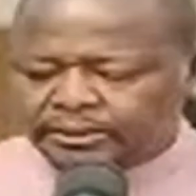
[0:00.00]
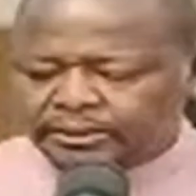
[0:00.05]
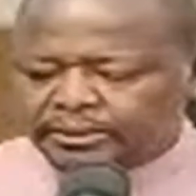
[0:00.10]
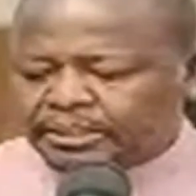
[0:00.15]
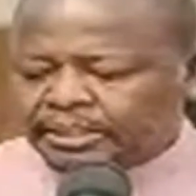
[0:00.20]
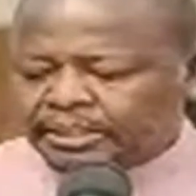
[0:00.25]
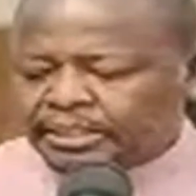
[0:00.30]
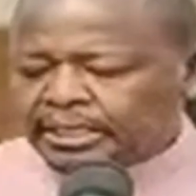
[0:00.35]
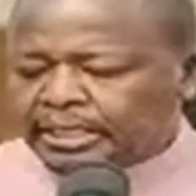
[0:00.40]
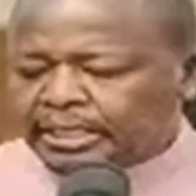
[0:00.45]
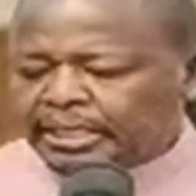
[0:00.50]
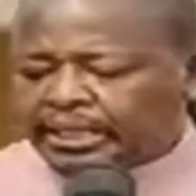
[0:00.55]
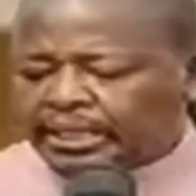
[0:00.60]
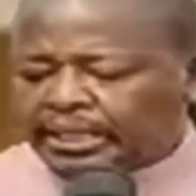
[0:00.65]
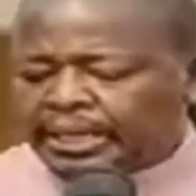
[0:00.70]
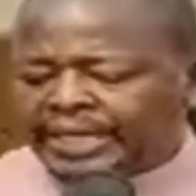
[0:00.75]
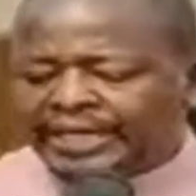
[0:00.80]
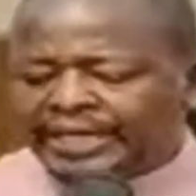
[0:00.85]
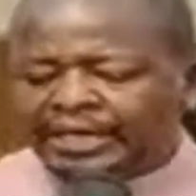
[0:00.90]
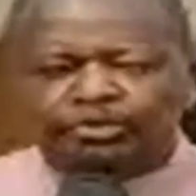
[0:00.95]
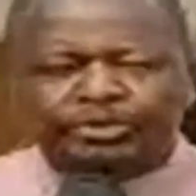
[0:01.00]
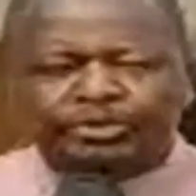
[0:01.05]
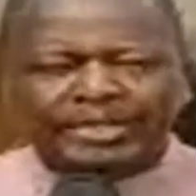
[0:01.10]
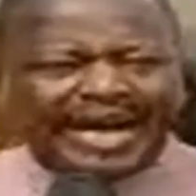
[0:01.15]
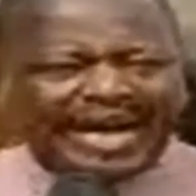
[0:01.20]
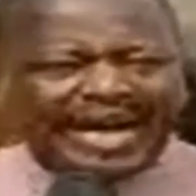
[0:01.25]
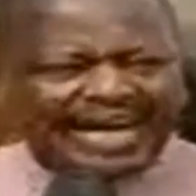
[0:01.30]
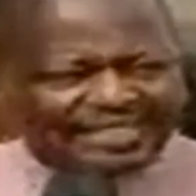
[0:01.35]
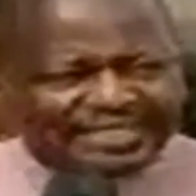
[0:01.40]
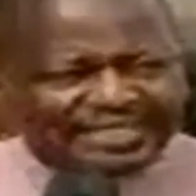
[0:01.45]
and I would
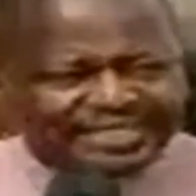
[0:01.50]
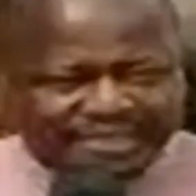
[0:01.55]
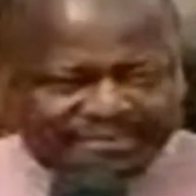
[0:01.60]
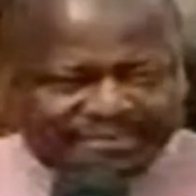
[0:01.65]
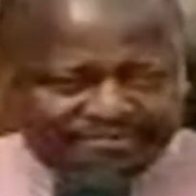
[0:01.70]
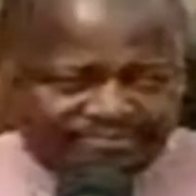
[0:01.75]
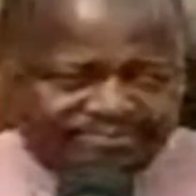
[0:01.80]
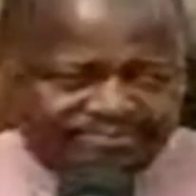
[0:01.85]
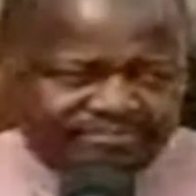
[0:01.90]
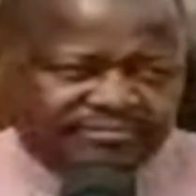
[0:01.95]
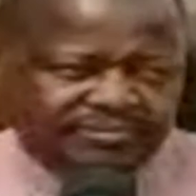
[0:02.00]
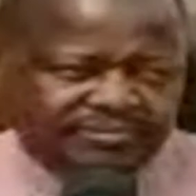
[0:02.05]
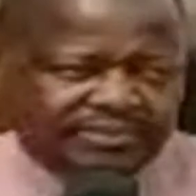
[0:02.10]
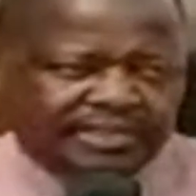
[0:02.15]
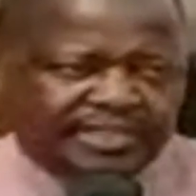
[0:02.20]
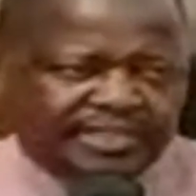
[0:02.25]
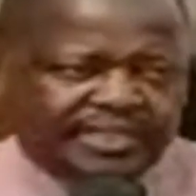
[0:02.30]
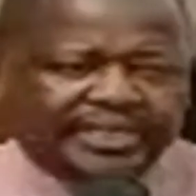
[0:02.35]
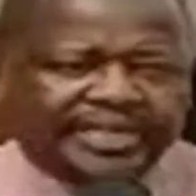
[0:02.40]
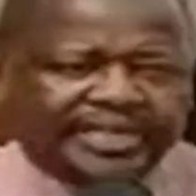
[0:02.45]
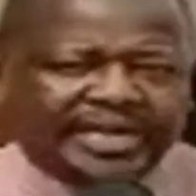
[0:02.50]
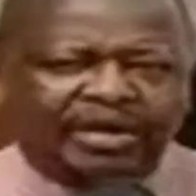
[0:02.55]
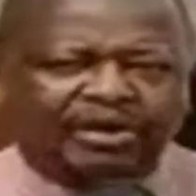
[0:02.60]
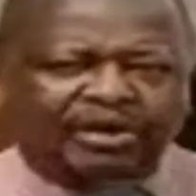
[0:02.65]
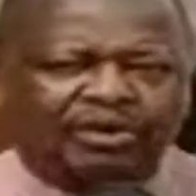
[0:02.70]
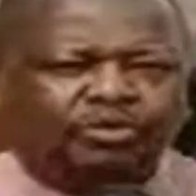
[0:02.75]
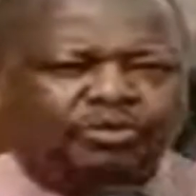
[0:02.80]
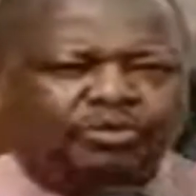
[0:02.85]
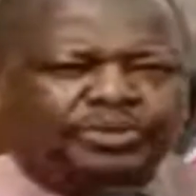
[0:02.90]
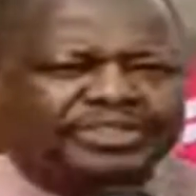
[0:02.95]
urge them that now
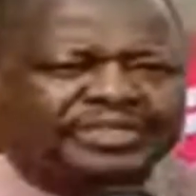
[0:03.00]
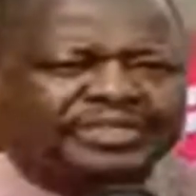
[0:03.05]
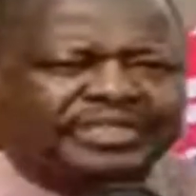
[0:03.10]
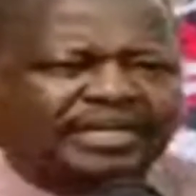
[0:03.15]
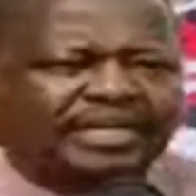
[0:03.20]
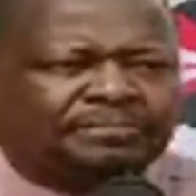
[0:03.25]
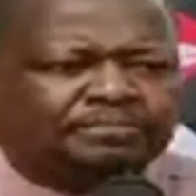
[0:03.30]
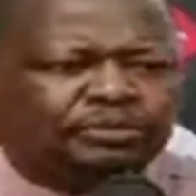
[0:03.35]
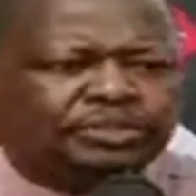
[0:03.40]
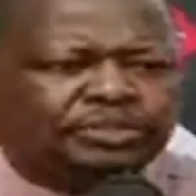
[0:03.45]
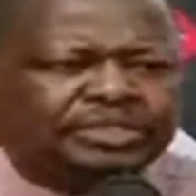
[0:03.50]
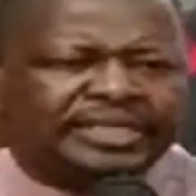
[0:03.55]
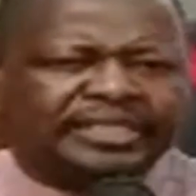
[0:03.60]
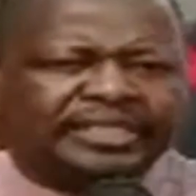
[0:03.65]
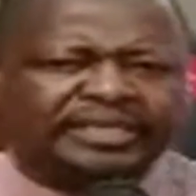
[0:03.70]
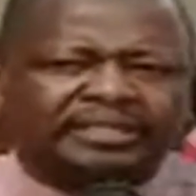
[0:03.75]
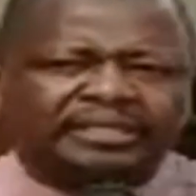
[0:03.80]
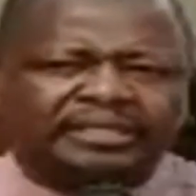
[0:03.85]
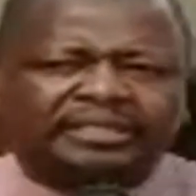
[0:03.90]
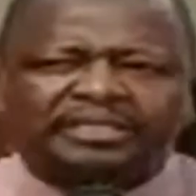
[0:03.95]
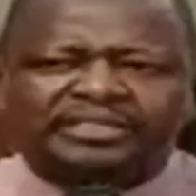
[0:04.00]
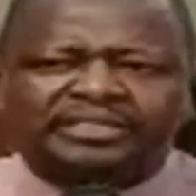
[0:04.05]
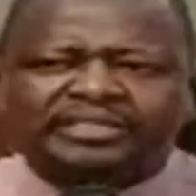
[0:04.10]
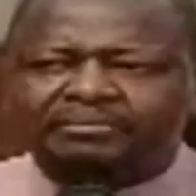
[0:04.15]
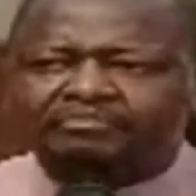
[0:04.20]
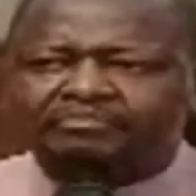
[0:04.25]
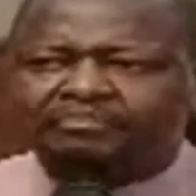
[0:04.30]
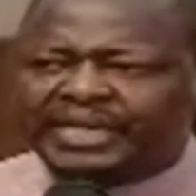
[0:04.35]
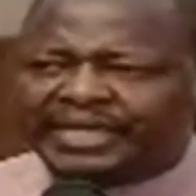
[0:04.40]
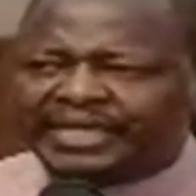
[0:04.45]
we start putting
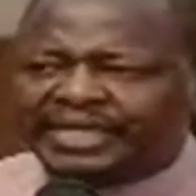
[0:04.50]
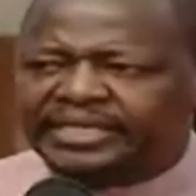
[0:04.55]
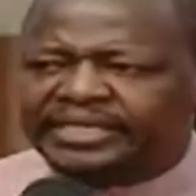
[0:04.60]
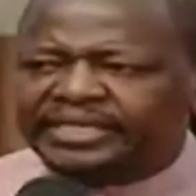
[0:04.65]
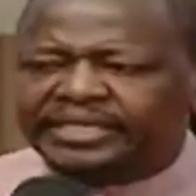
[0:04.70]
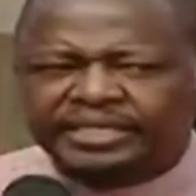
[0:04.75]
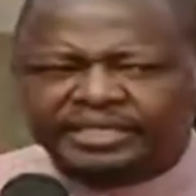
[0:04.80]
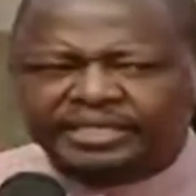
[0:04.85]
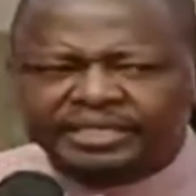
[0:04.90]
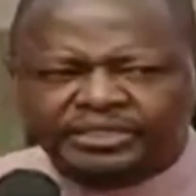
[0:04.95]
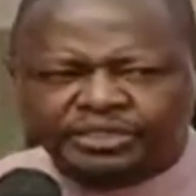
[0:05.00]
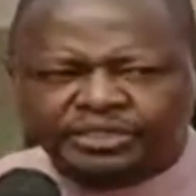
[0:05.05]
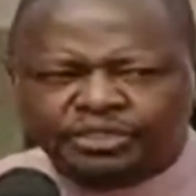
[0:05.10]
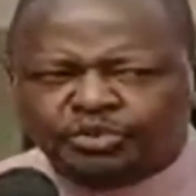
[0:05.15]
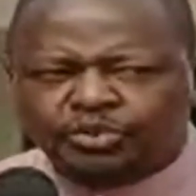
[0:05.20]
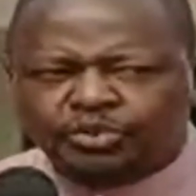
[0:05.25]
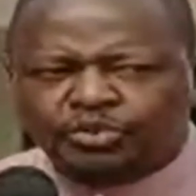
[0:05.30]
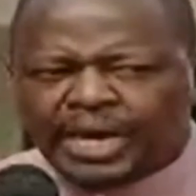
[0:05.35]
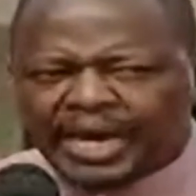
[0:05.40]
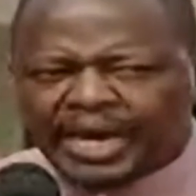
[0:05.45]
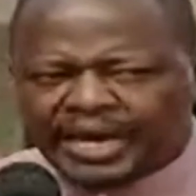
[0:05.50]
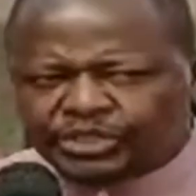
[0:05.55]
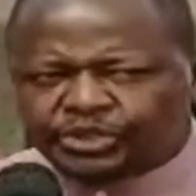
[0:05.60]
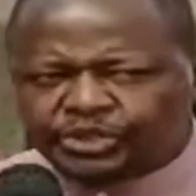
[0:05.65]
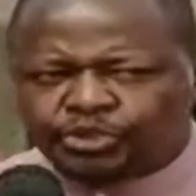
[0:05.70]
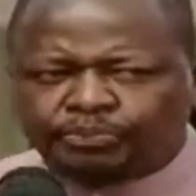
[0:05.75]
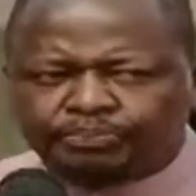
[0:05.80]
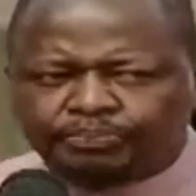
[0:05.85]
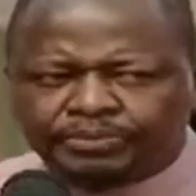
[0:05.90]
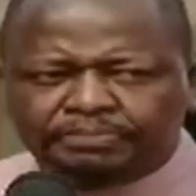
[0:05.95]
some money into
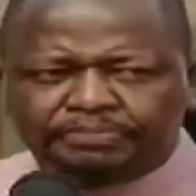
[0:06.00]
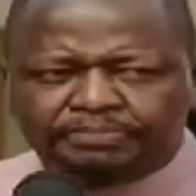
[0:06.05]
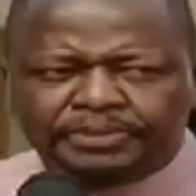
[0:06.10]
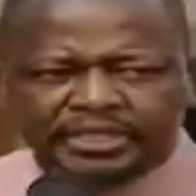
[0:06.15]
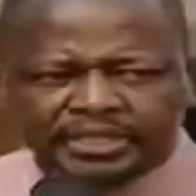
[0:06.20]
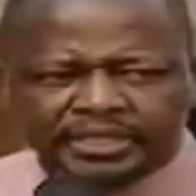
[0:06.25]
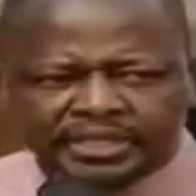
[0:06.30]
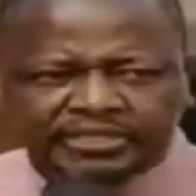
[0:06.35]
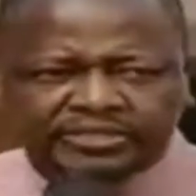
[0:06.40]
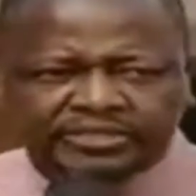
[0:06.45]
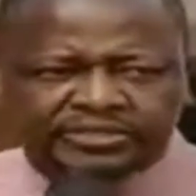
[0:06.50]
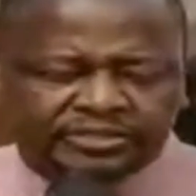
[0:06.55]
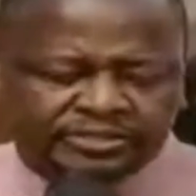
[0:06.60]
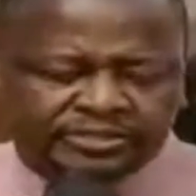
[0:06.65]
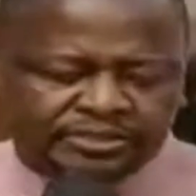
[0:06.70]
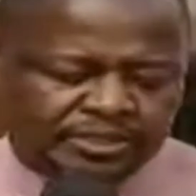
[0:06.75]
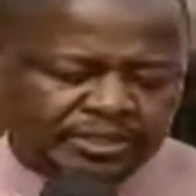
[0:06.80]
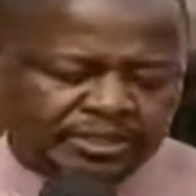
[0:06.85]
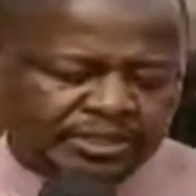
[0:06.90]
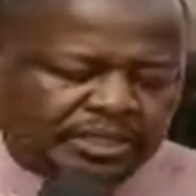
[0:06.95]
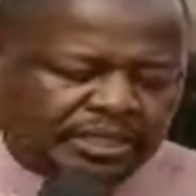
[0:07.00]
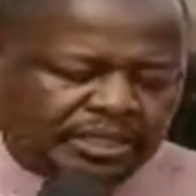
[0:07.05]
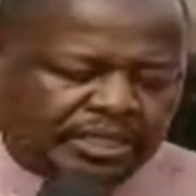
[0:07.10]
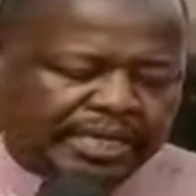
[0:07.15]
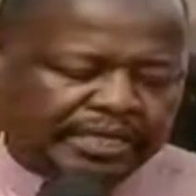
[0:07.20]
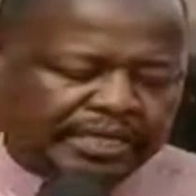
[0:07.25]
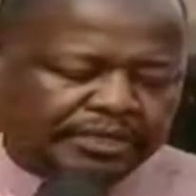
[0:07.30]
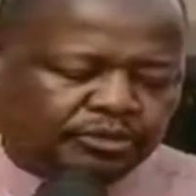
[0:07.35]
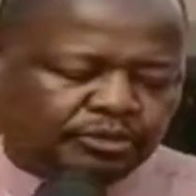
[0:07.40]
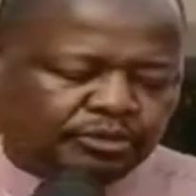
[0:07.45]
actual PPEs.
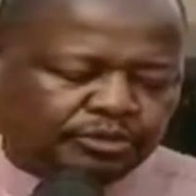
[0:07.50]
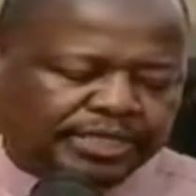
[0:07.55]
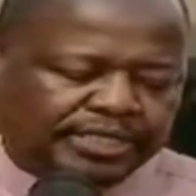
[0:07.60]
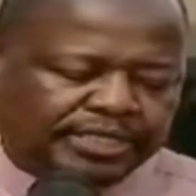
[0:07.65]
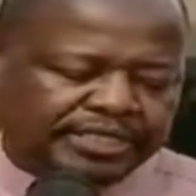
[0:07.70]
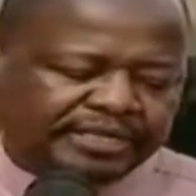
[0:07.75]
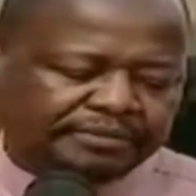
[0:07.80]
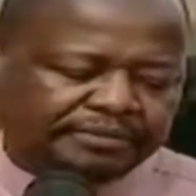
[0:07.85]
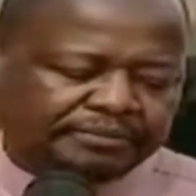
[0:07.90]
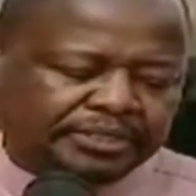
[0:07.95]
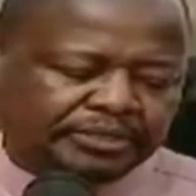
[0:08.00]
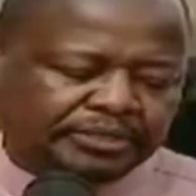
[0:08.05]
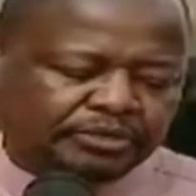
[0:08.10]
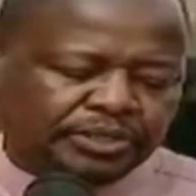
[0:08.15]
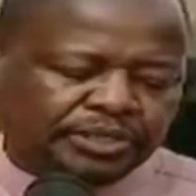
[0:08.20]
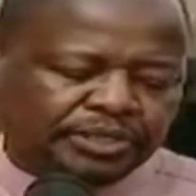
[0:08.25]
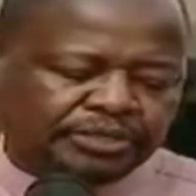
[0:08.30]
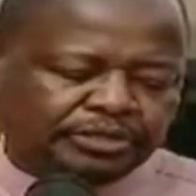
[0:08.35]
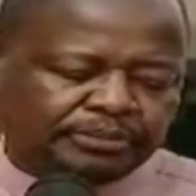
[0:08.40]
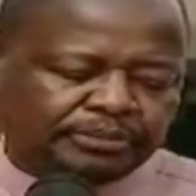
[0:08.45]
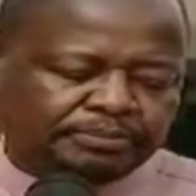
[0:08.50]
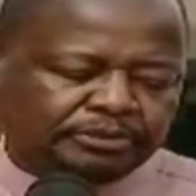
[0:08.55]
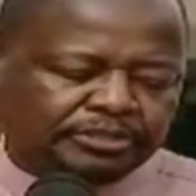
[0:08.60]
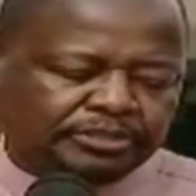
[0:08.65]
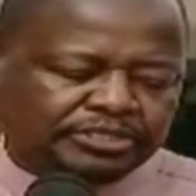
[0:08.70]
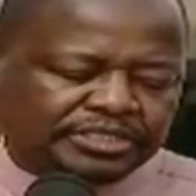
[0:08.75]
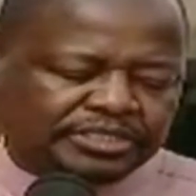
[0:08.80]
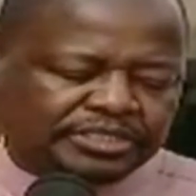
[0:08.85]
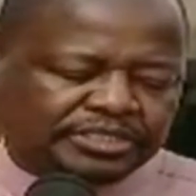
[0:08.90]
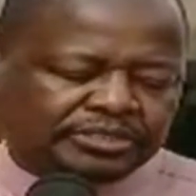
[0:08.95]
I know that they have been going the
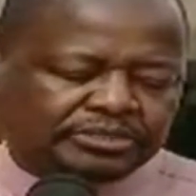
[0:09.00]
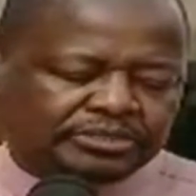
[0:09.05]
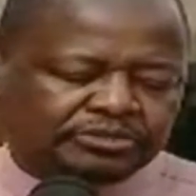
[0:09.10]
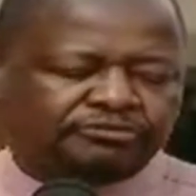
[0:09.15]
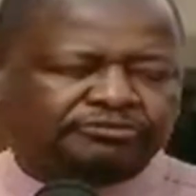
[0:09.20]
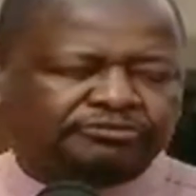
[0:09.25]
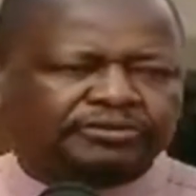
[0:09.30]
processes of